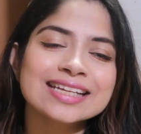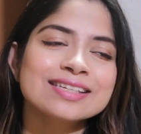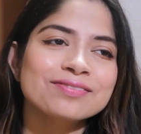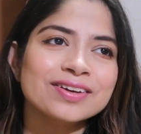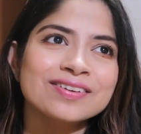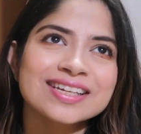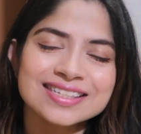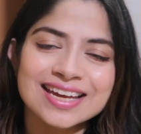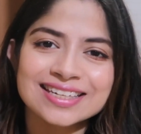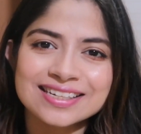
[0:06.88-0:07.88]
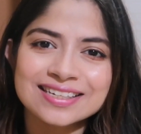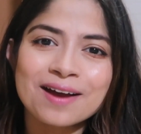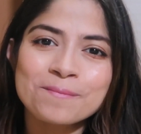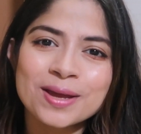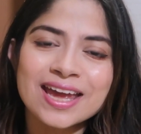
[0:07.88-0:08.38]
is a very exciting
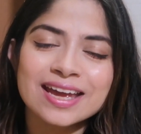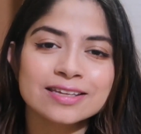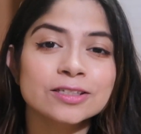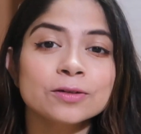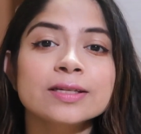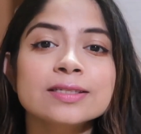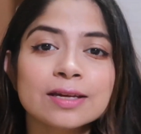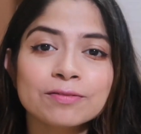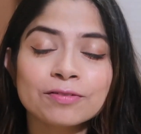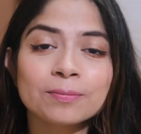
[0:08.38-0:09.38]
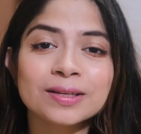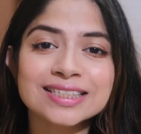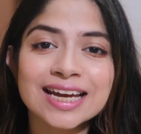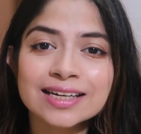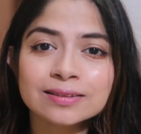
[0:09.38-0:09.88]
topic. As you can see from the
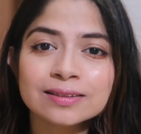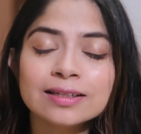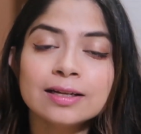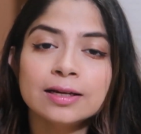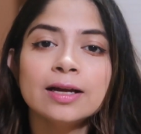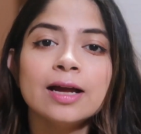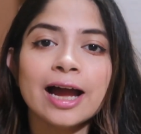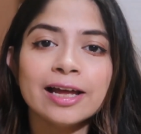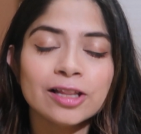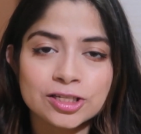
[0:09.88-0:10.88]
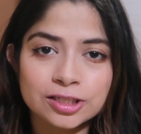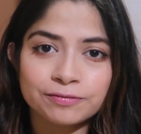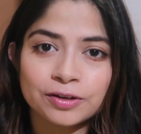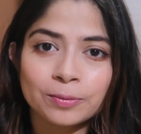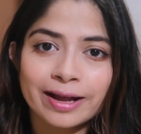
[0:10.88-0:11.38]
title, I lost a
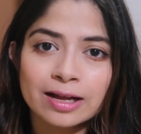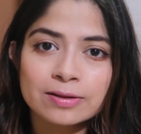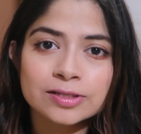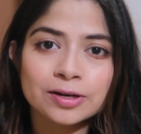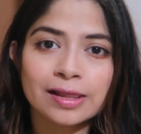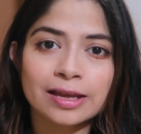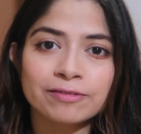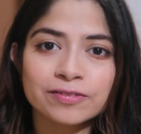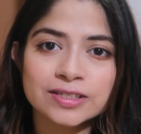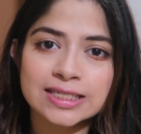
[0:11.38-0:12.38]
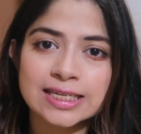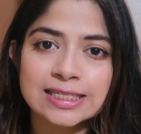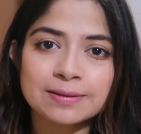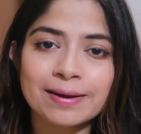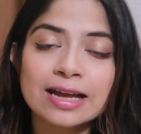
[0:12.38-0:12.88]
few pounds, around like
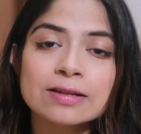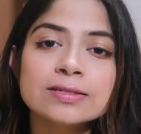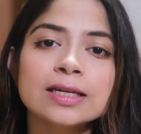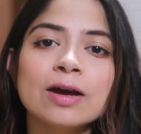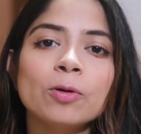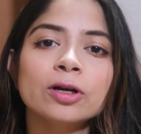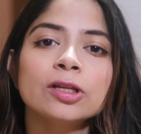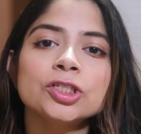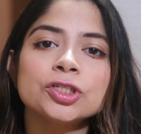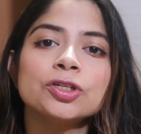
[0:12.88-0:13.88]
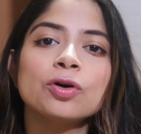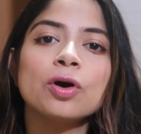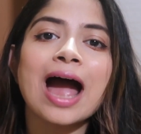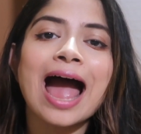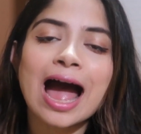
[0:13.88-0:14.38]
15-16 pounds, and I want to let you
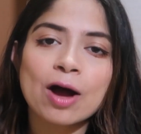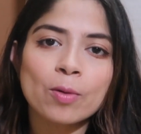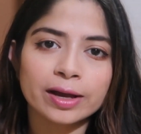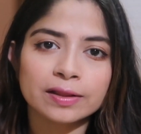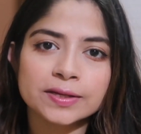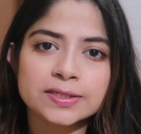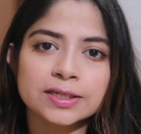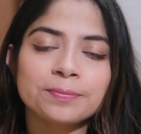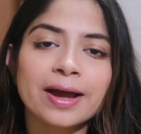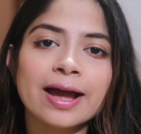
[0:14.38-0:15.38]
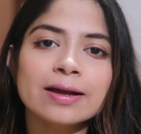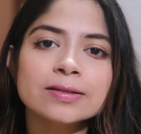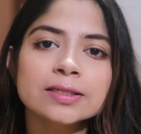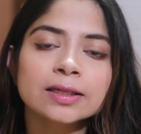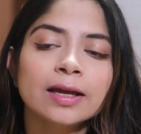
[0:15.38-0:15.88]
know how I lost that
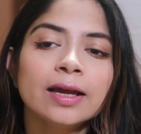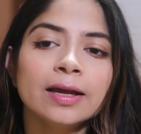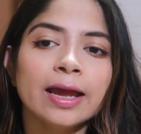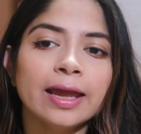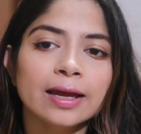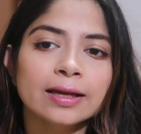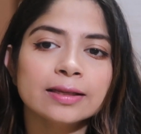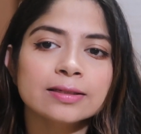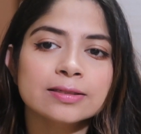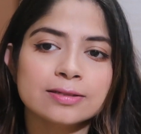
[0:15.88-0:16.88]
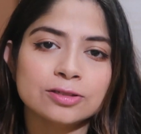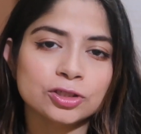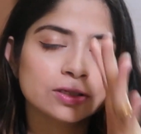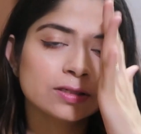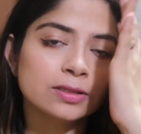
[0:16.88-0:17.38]
pound. And this is
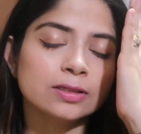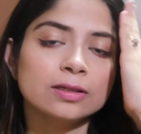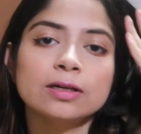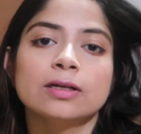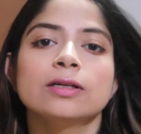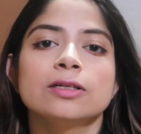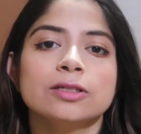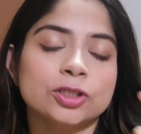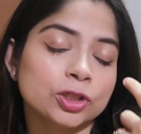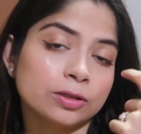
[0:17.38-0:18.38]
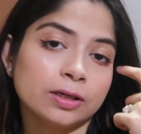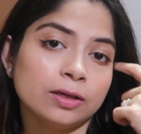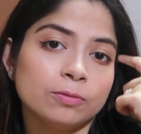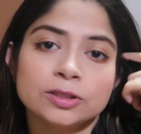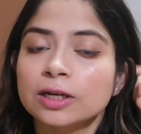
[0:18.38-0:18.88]
just a
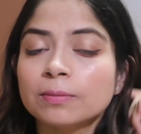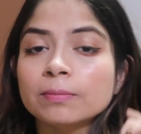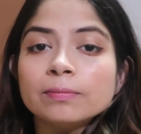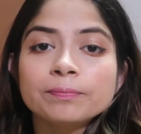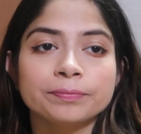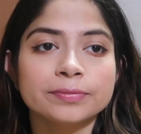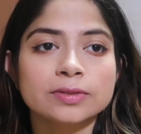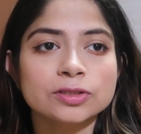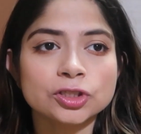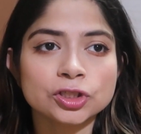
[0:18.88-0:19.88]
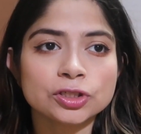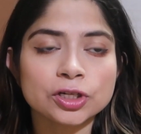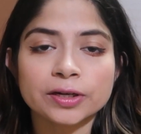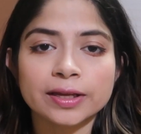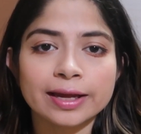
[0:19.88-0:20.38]
journey which I'm
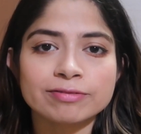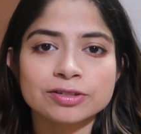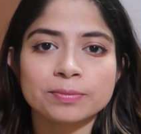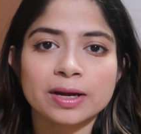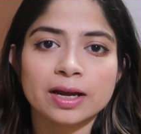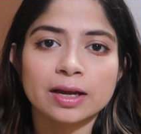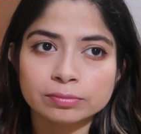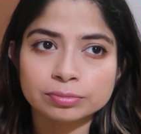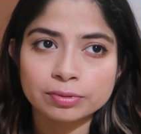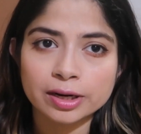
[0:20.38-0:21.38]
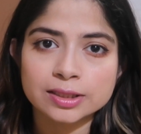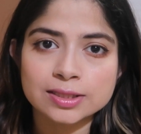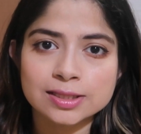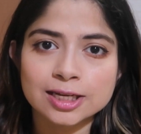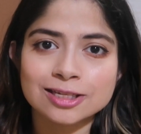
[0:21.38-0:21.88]
starting after my
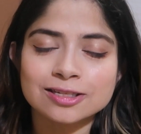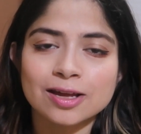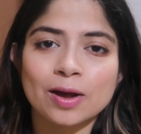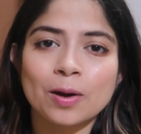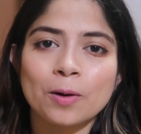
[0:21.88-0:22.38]
pregnancy, so